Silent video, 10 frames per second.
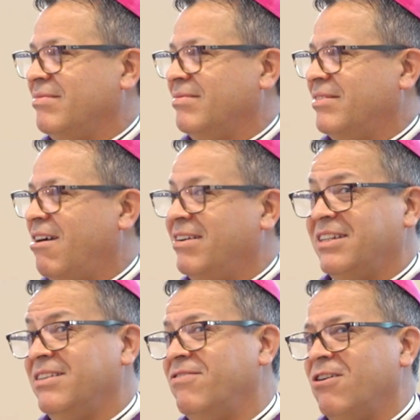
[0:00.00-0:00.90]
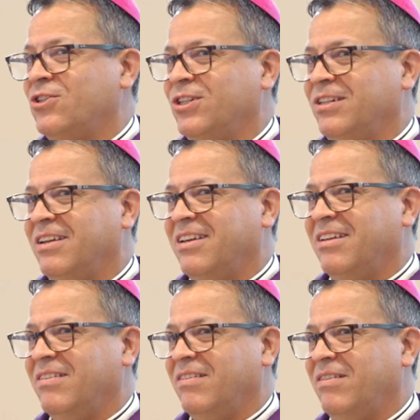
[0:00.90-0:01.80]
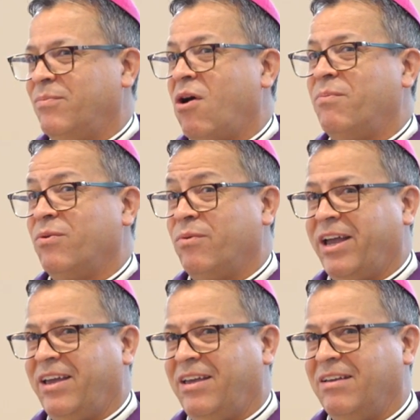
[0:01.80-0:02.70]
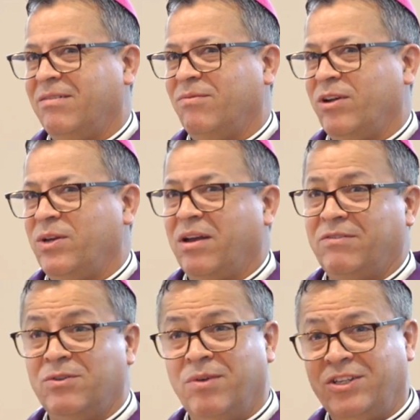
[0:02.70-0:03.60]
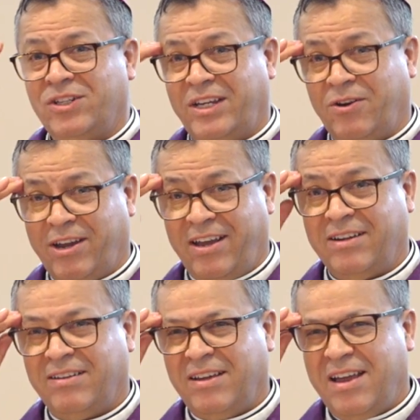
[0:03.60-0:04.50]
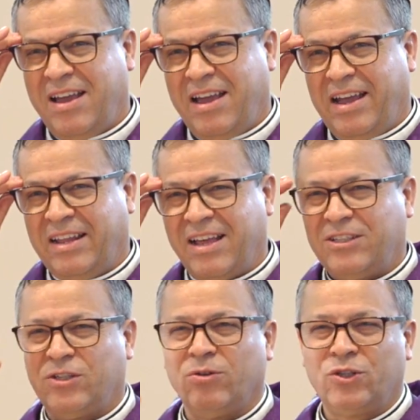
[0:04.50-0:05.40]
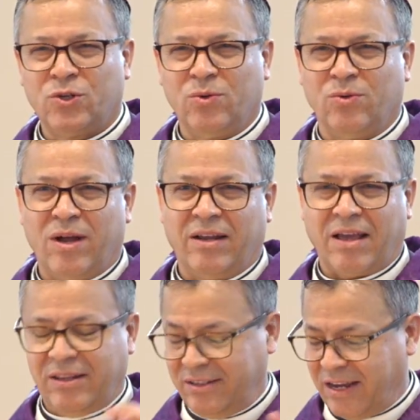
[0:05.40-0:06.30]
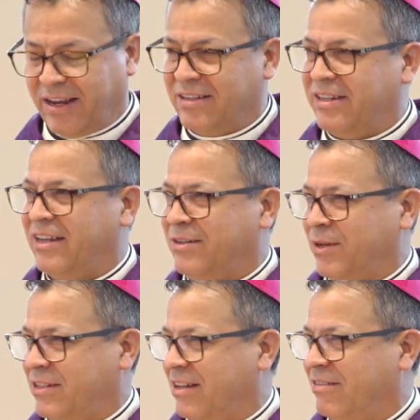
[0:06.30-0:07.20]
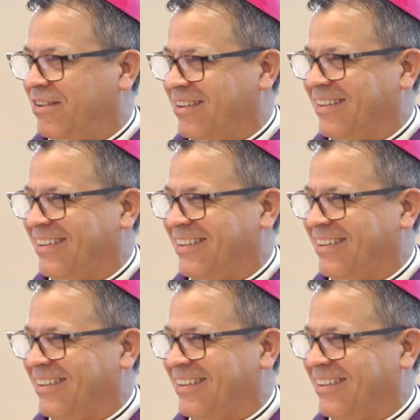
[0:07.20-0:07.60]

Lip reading: The heart doesn't function the proper way when you have too much in your head. And that's so true. At least I can say it to myself.